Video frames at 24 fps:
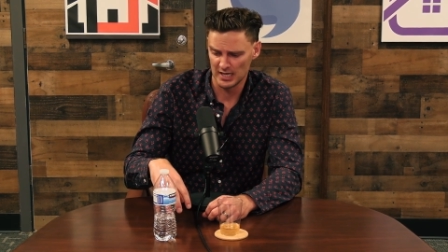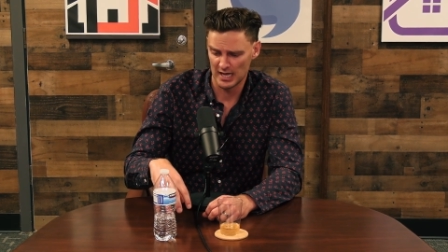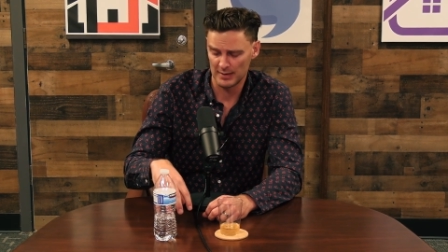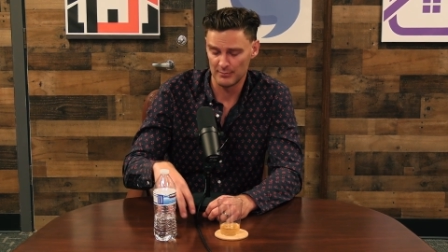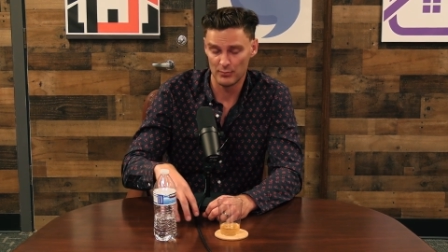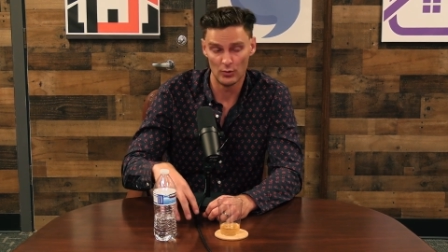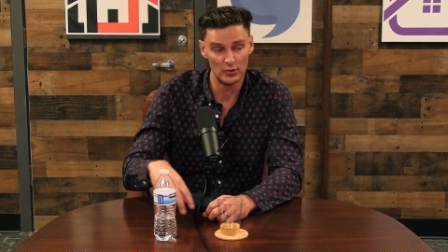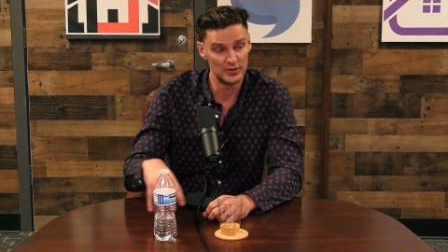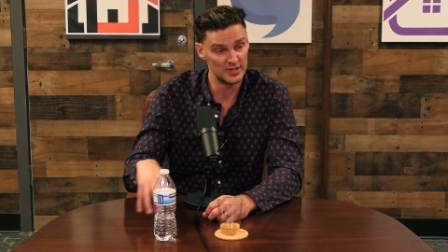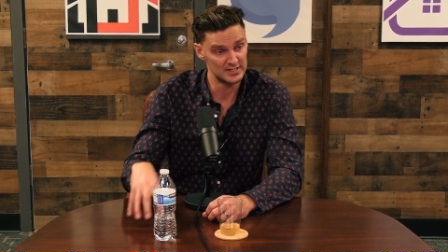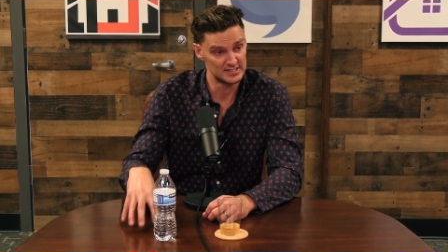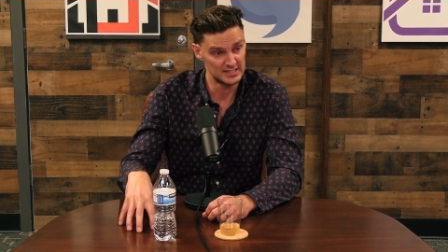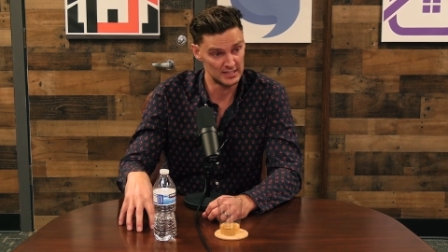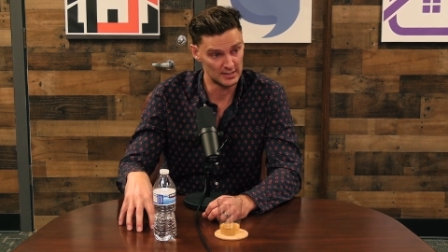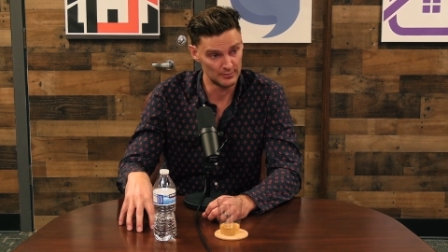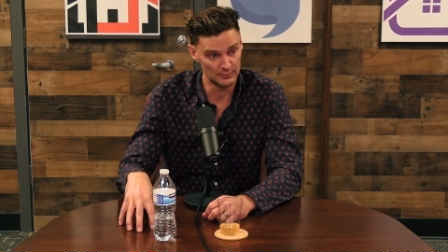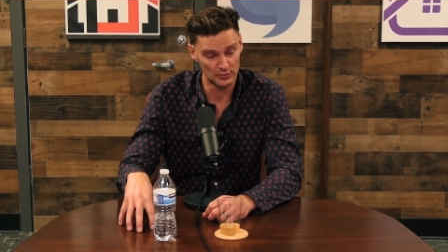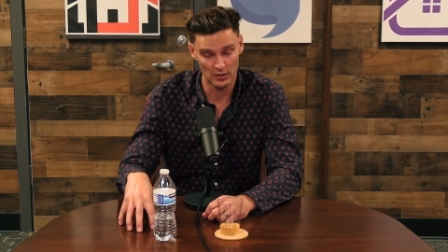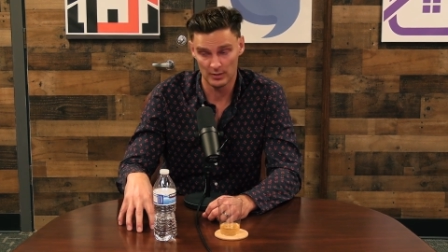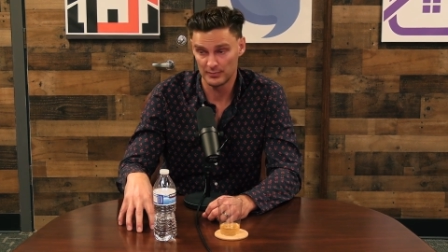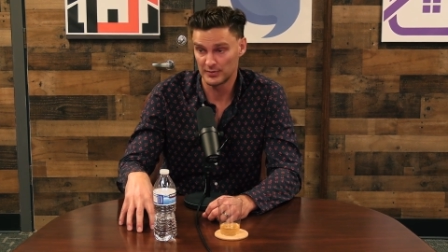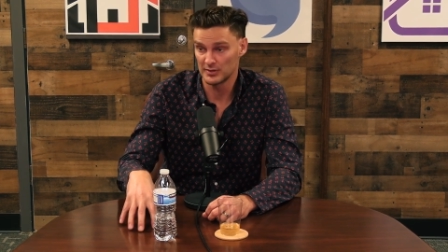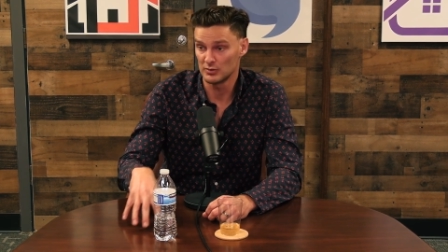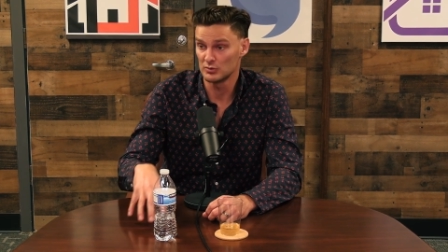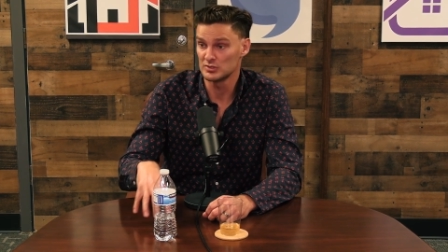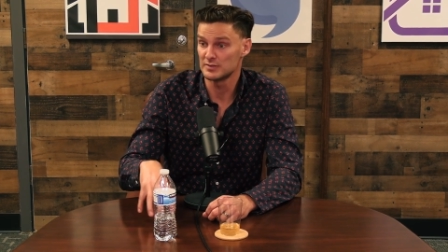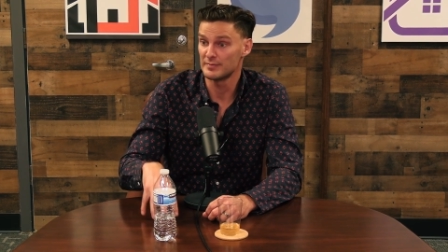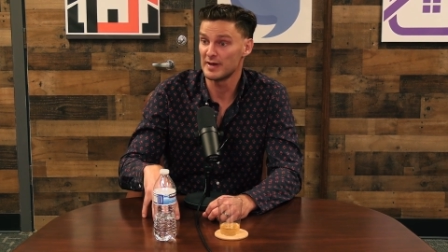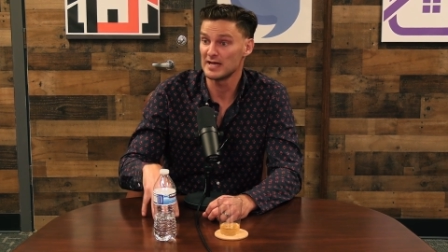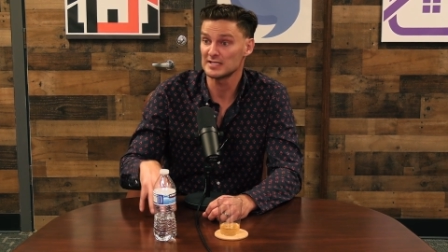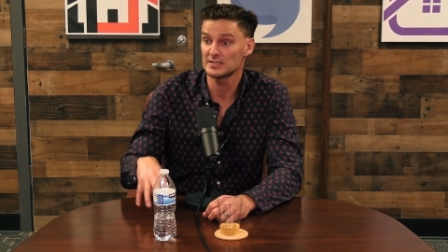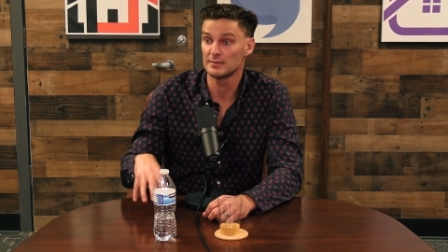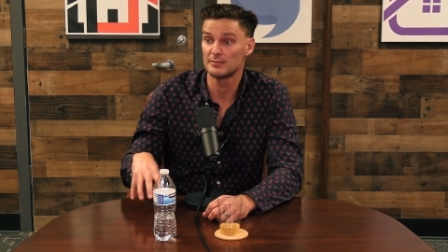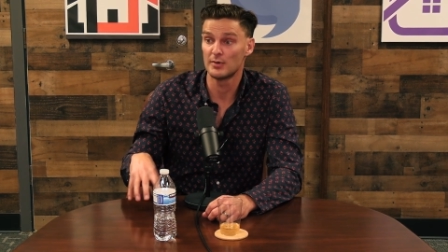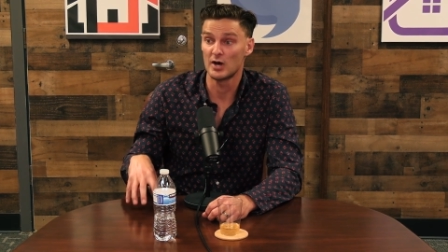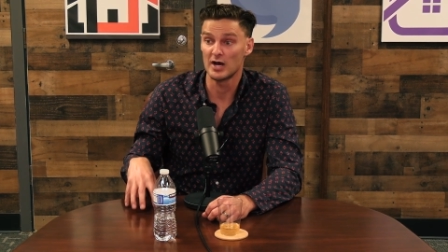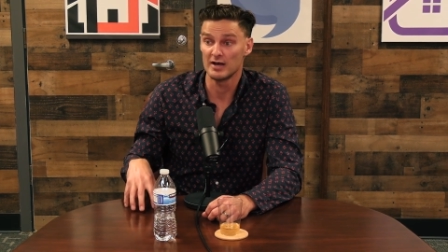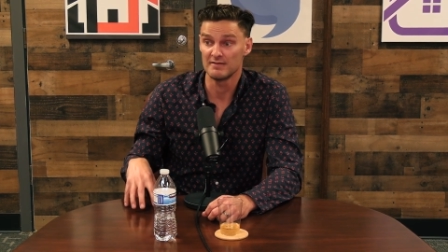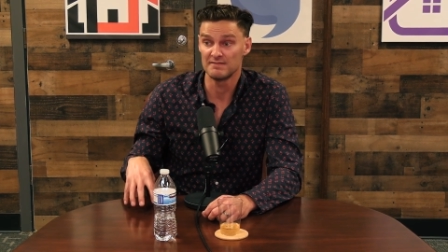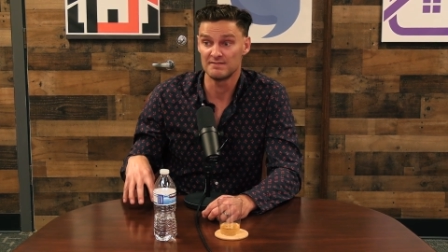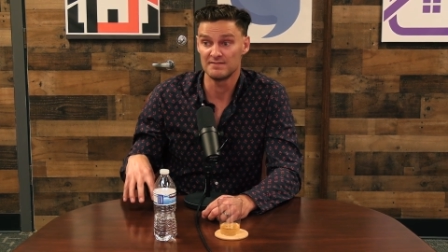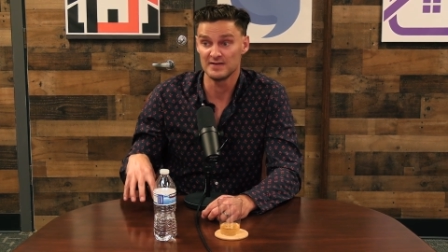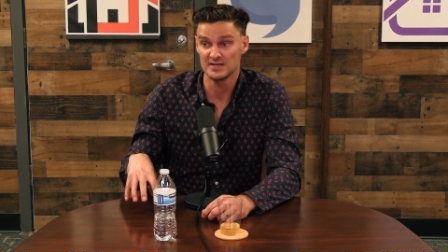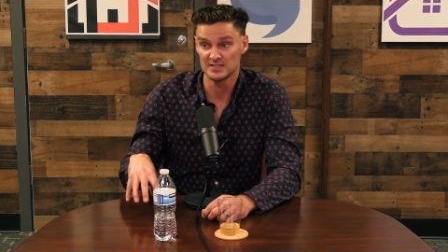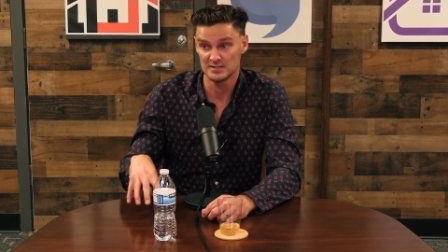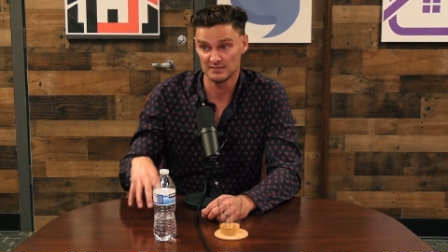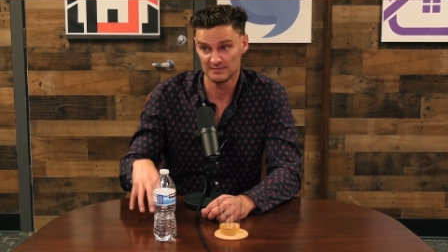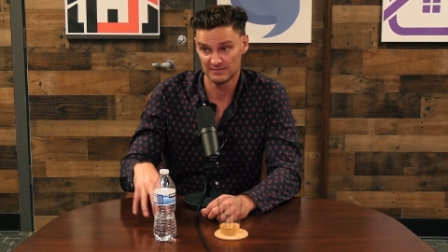I'd bought that second property, was about to buy a
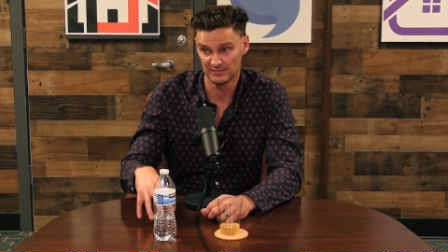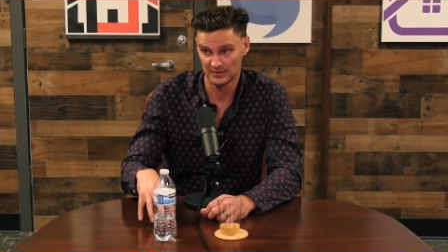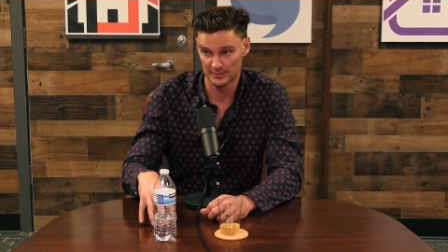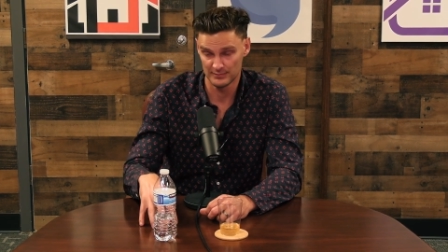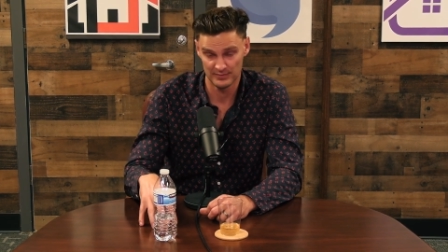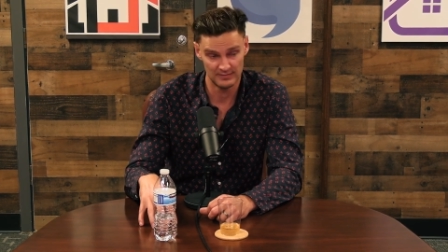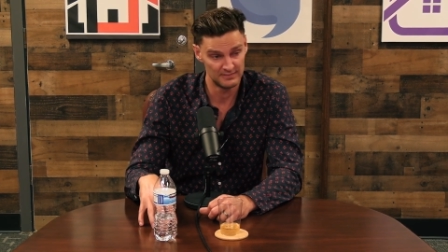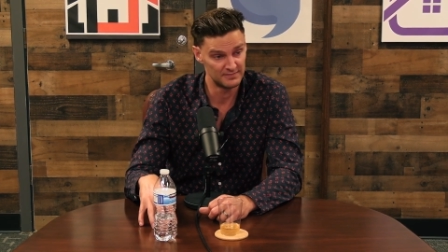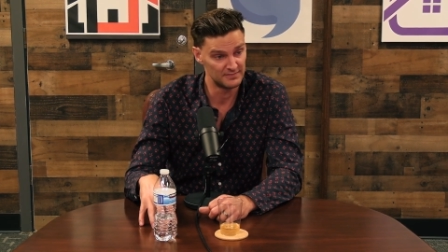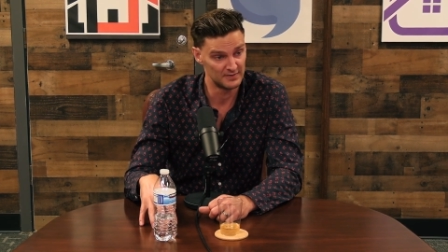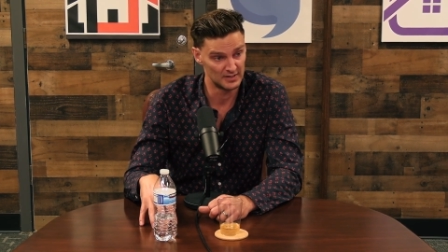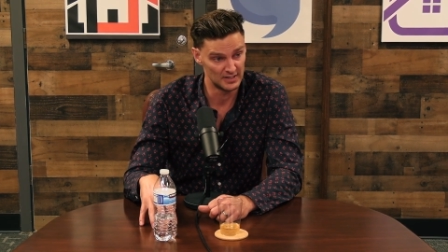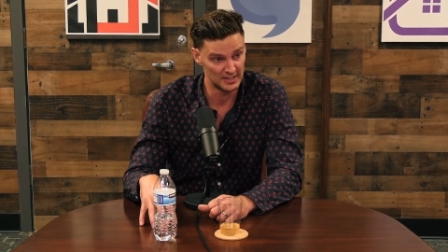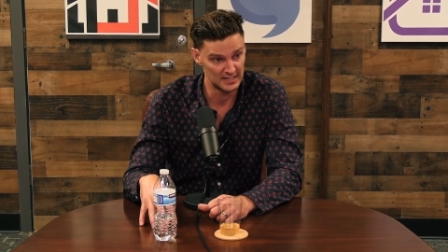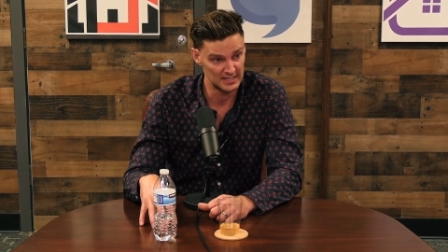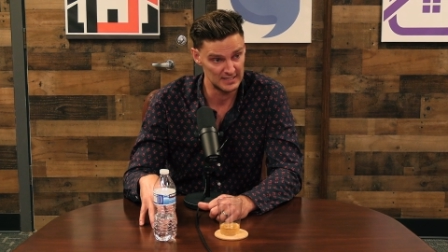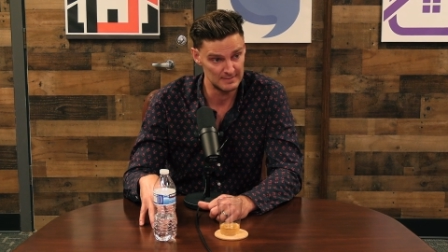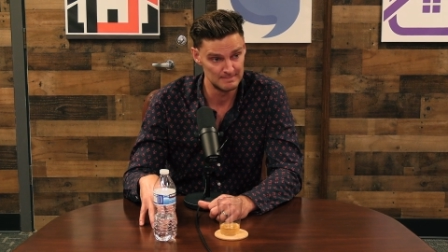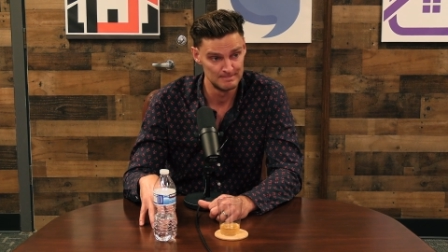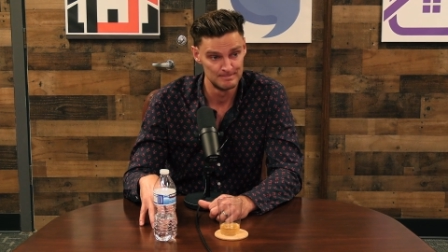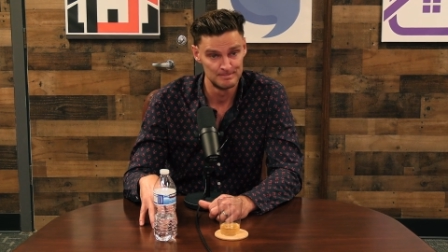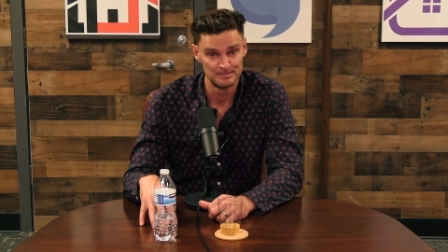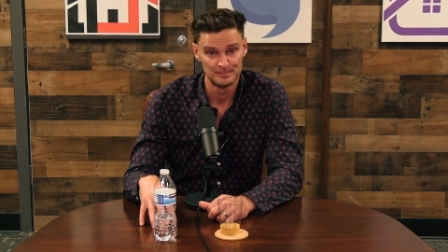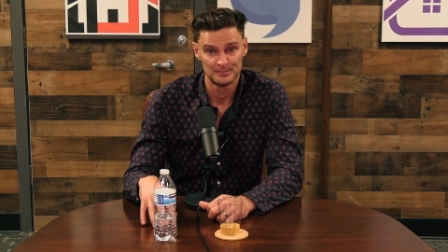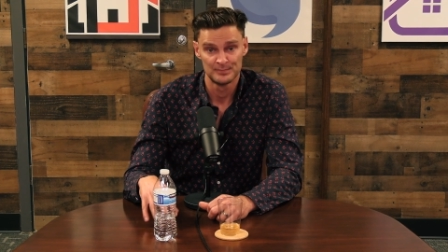fix and flip in Philly,